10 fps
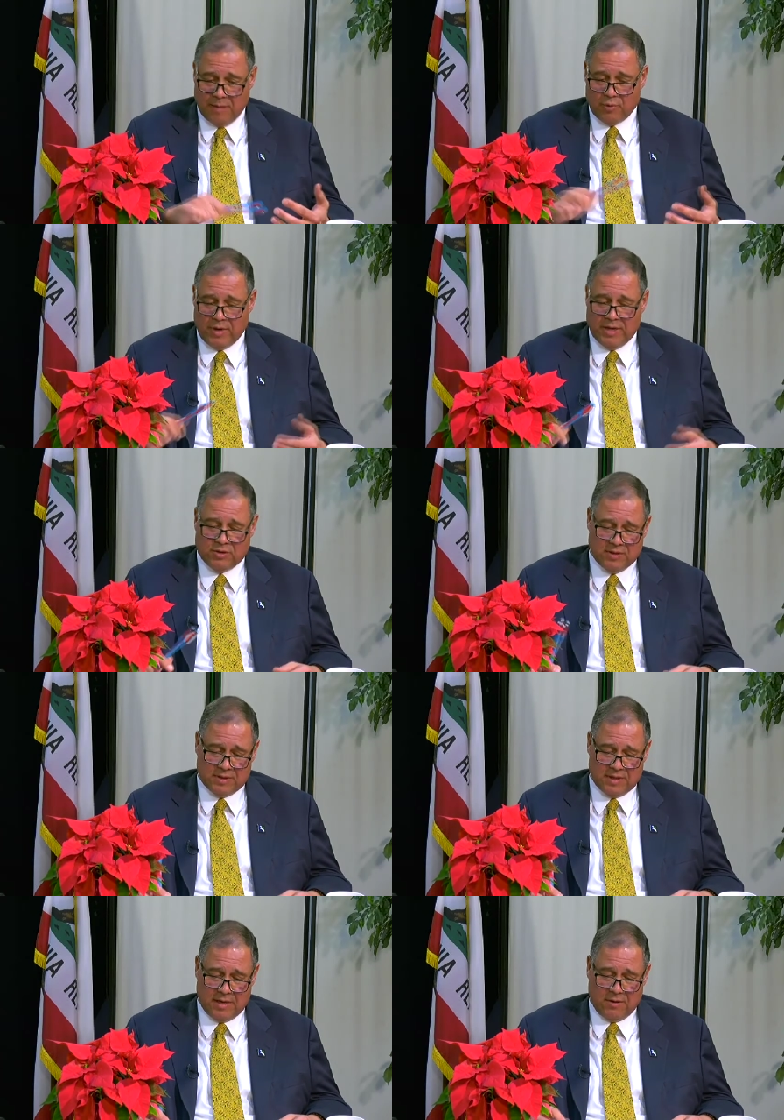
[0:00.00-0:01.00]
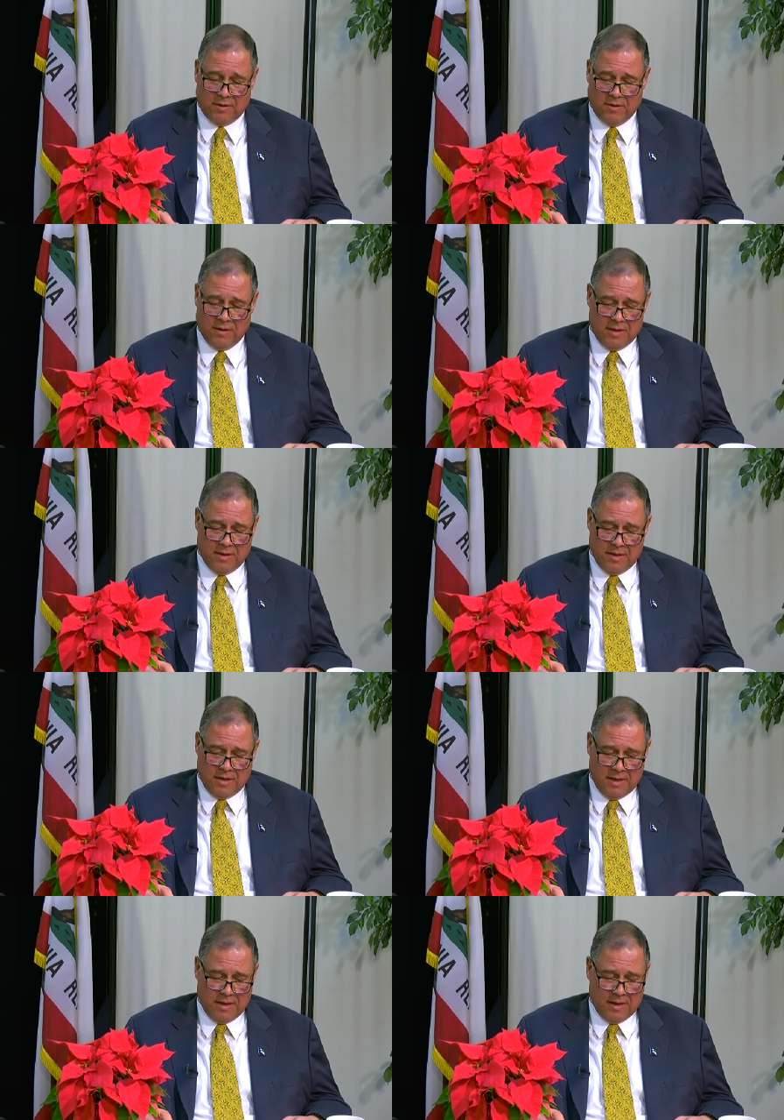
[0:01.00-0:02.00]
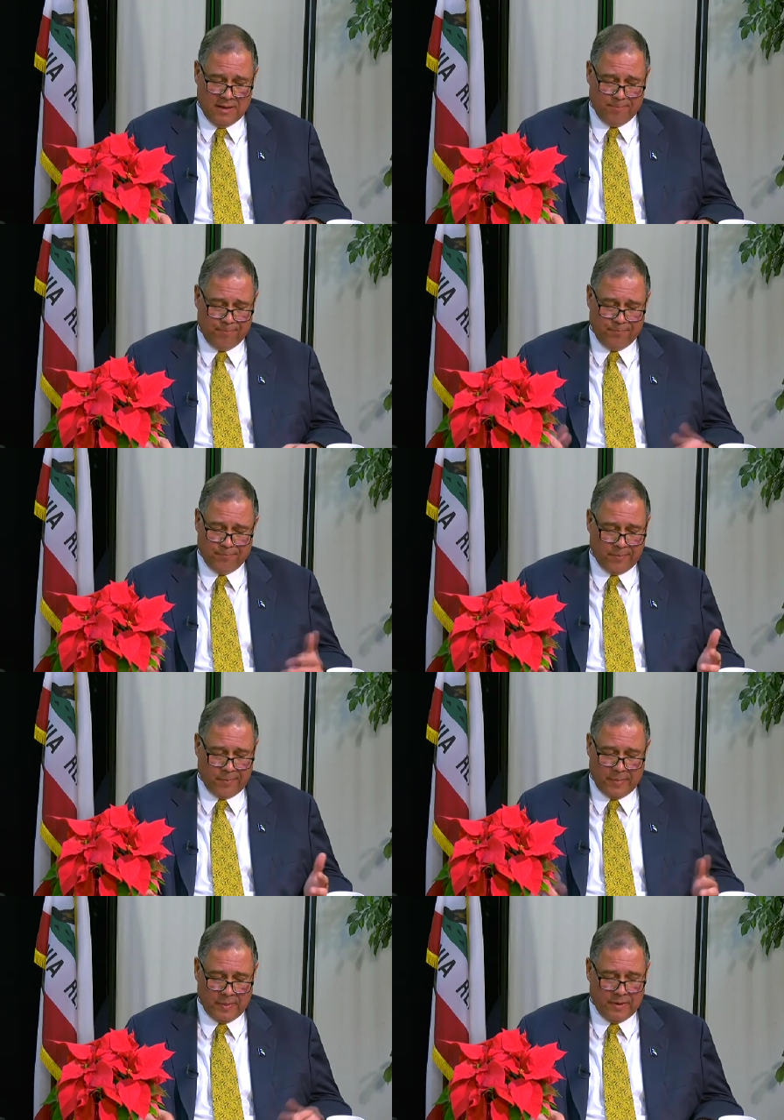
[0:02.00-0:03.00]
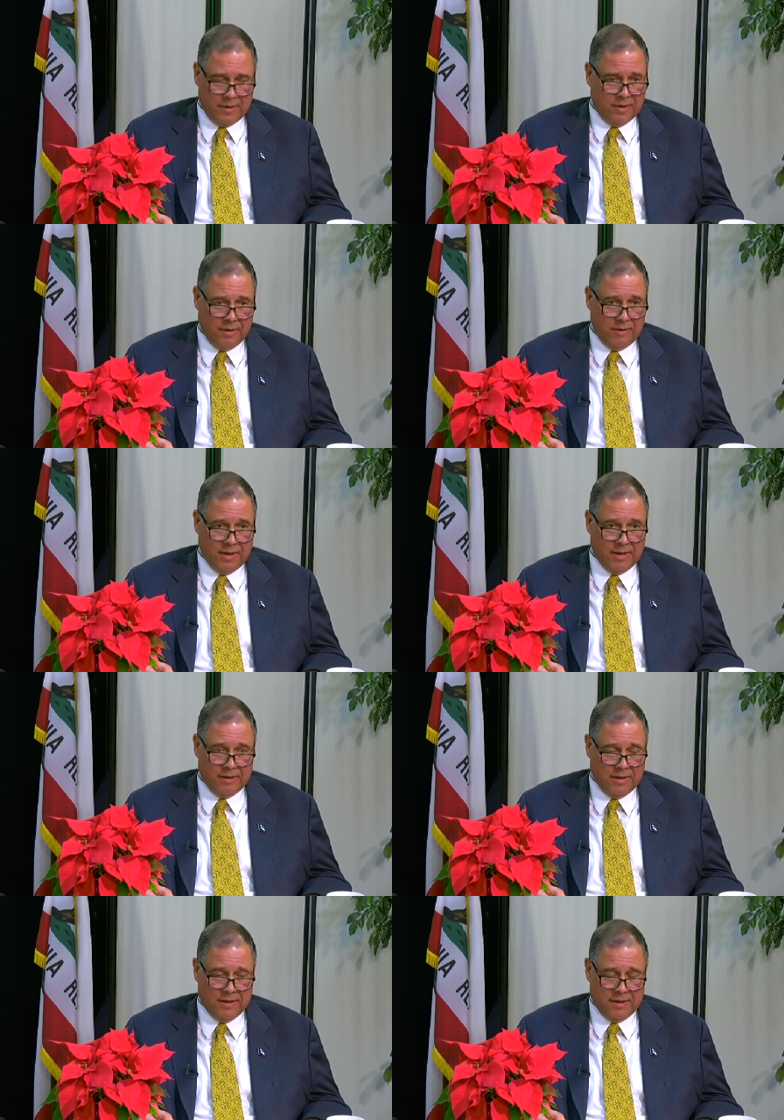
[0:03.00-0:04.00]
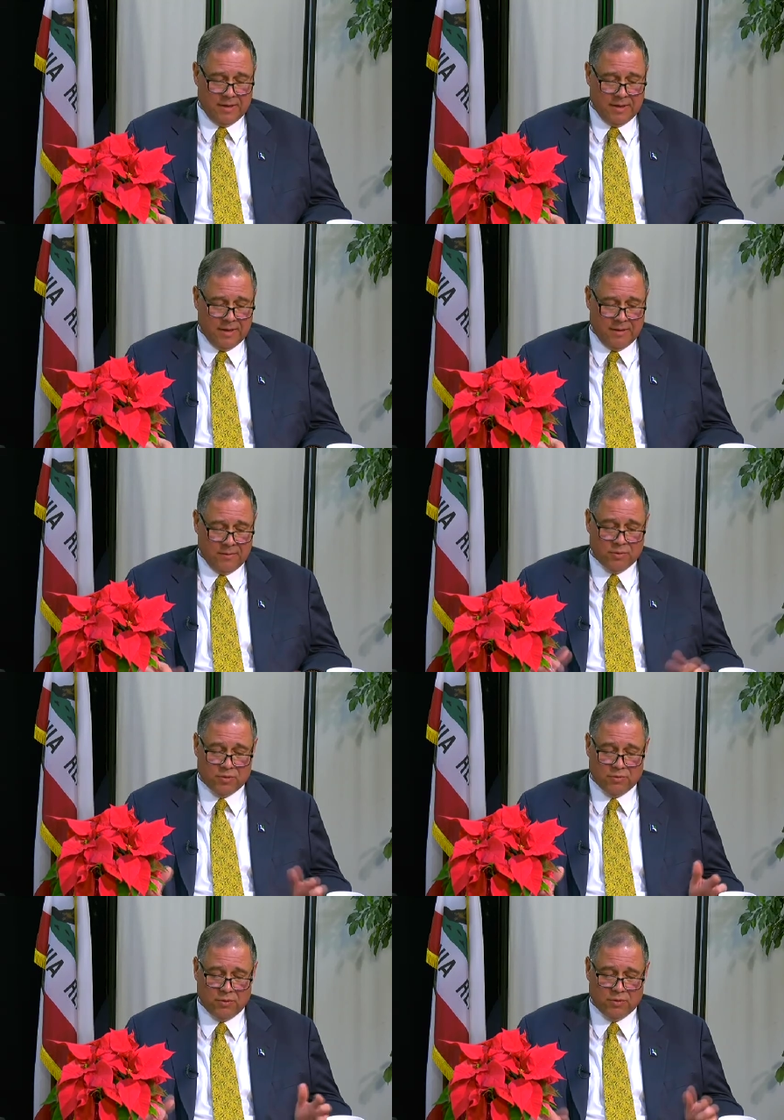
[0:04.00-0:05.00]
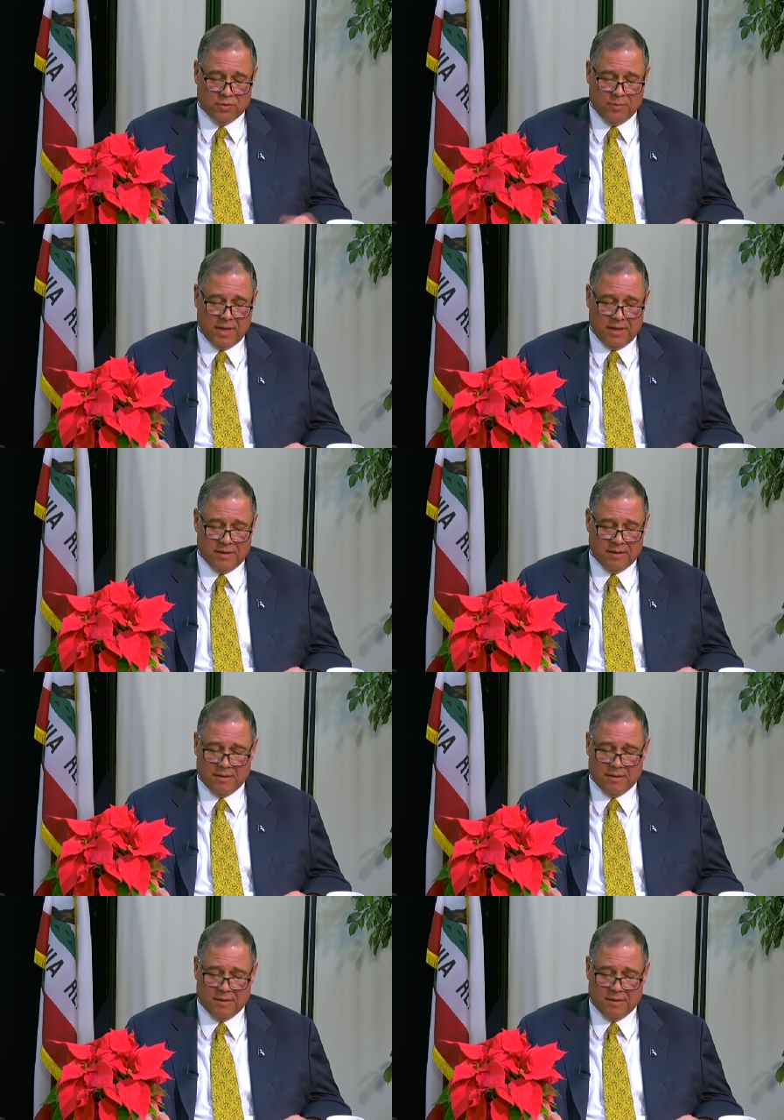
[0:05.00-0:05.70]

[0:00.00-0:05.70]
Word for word: operations center, um, you know, and and uh, those are those are big.